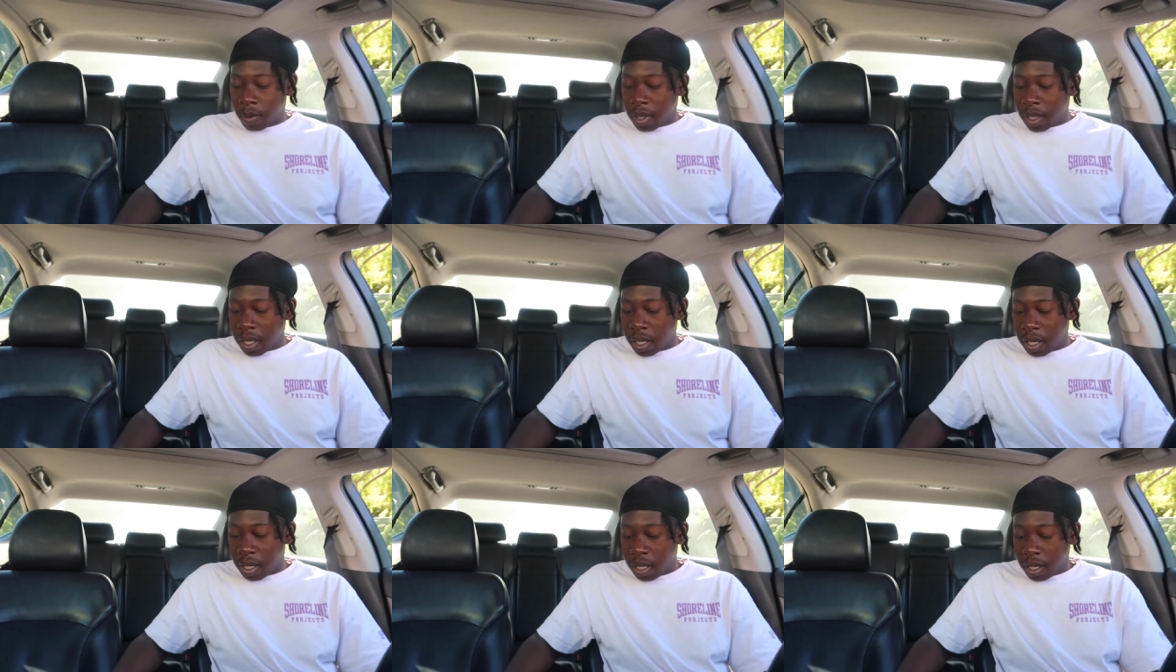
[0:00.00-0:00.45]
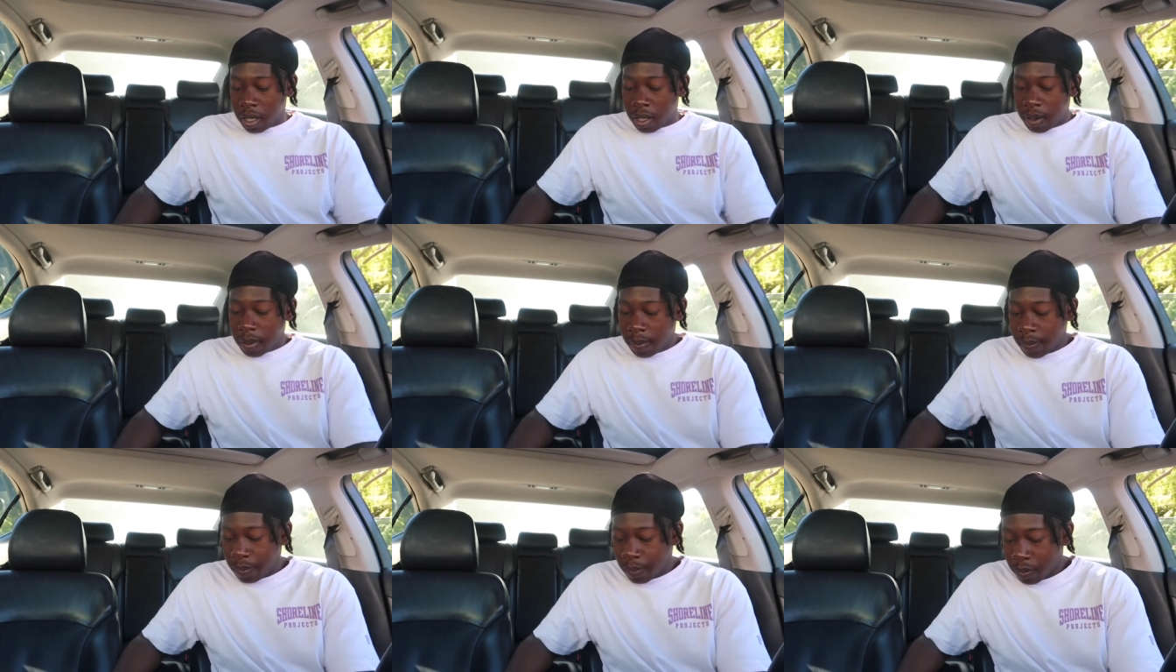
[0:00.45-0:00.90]
But
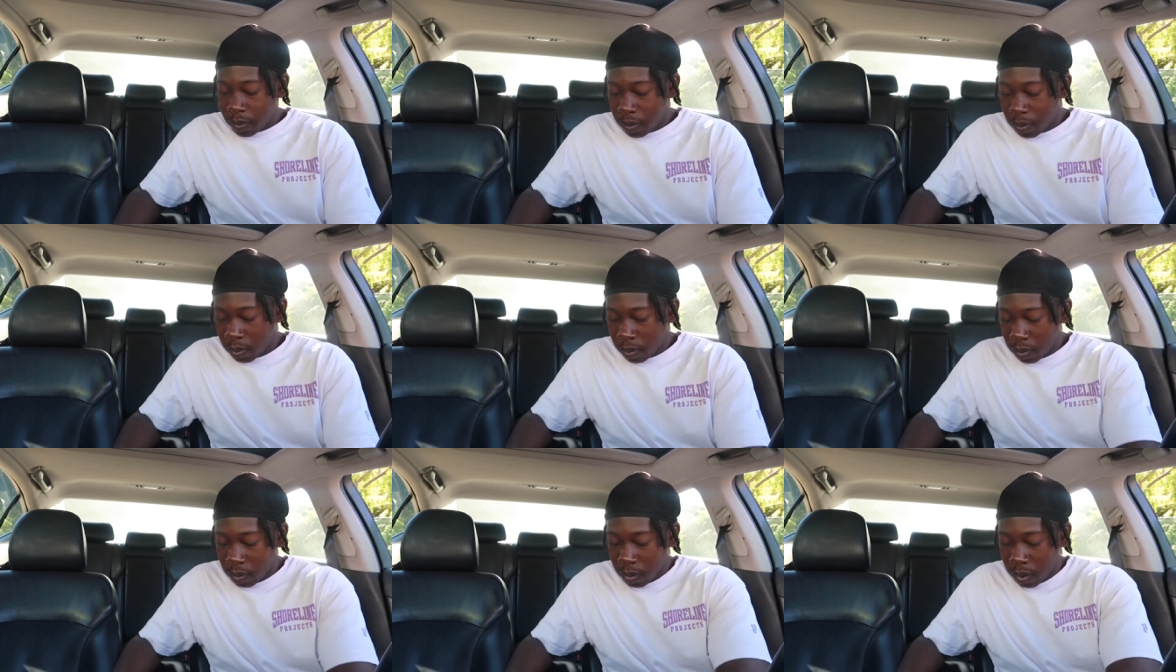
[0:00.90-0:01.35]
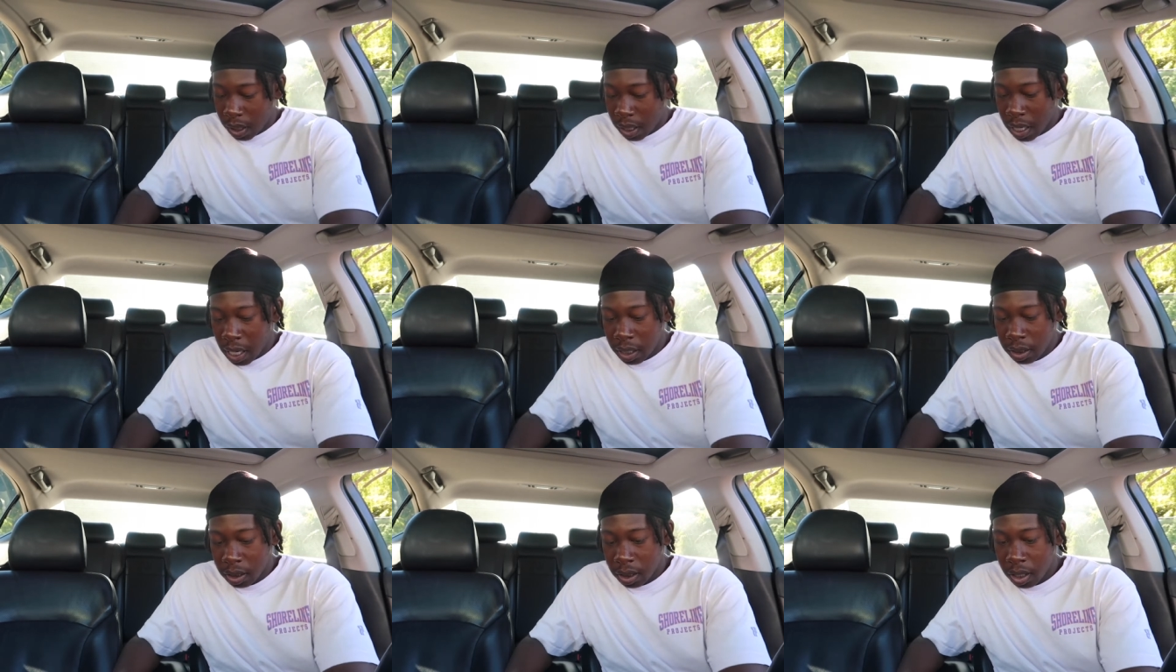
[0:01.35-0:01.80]
yeah,
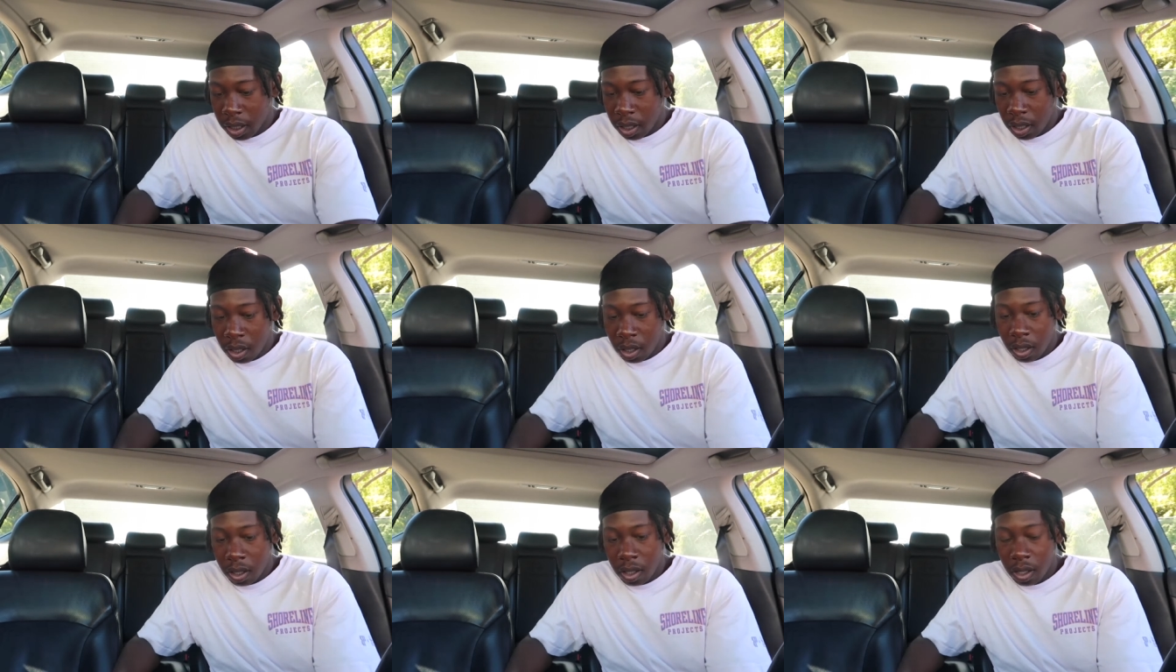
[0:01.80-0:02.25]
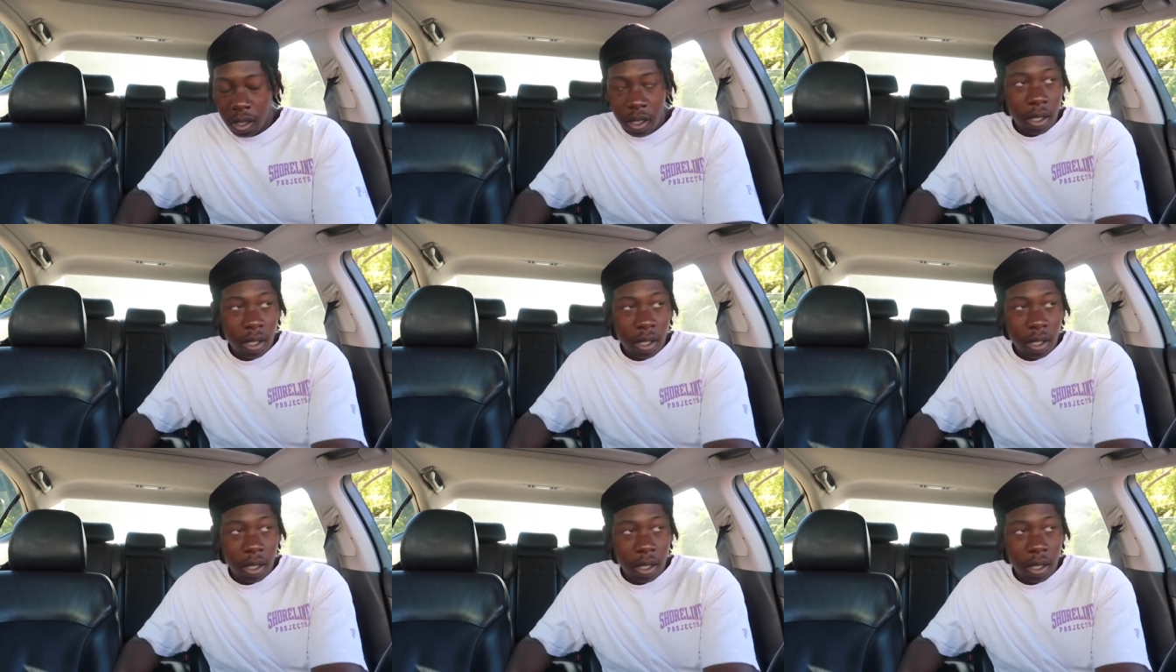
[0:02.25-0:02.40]
nice deal.